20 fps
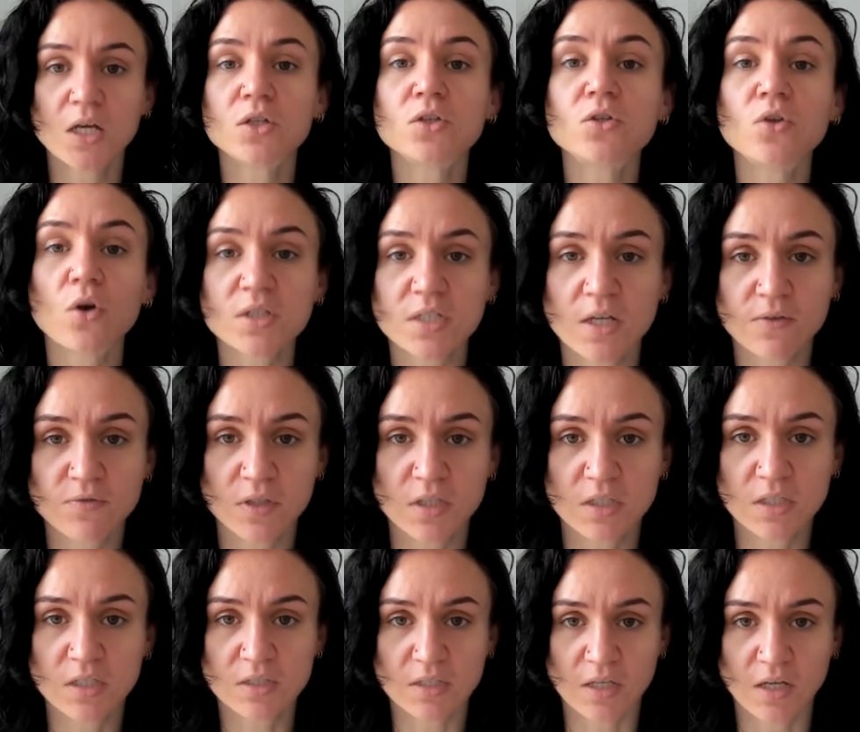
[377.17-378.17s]
not
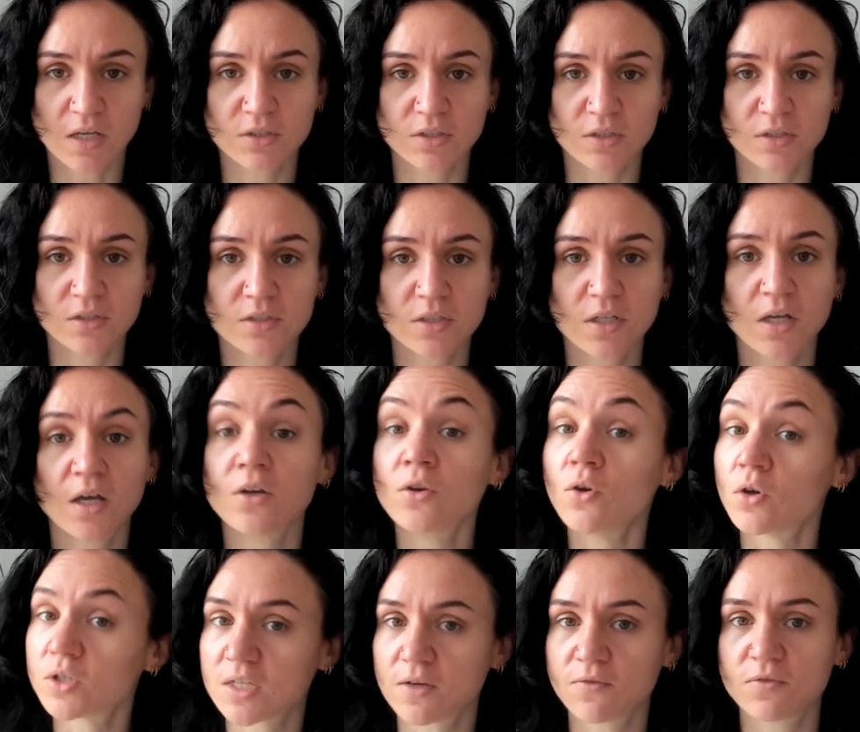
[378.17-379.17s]
everything is urgent and
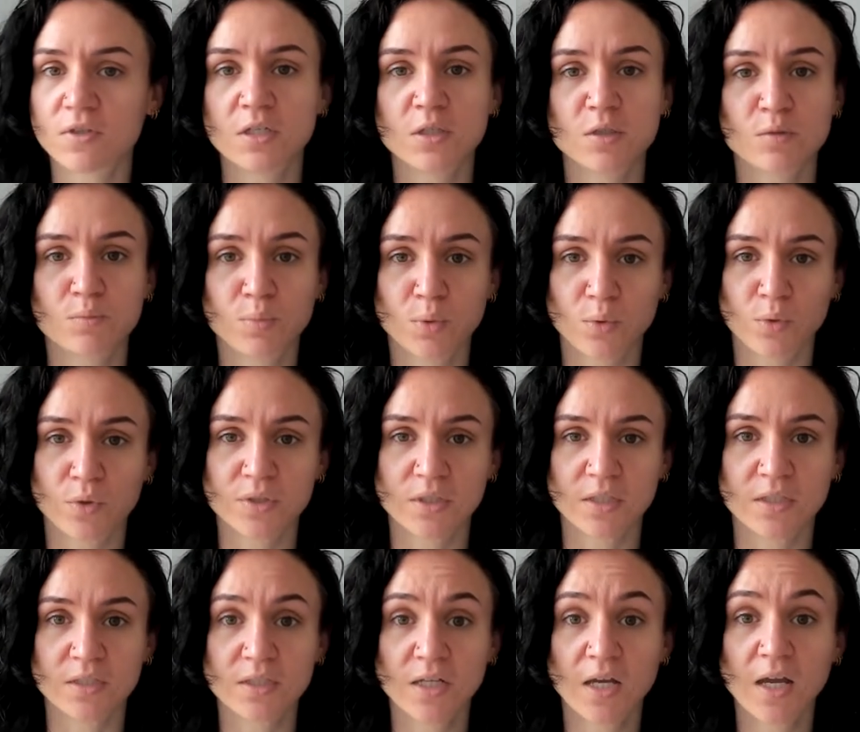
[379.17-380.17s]
not everything is
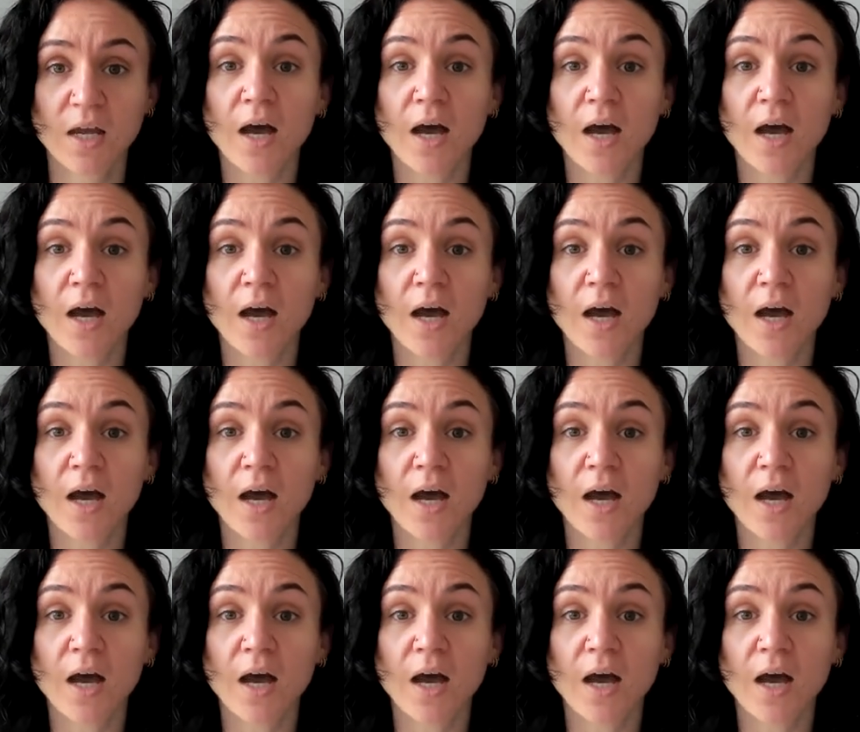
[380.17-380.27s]
important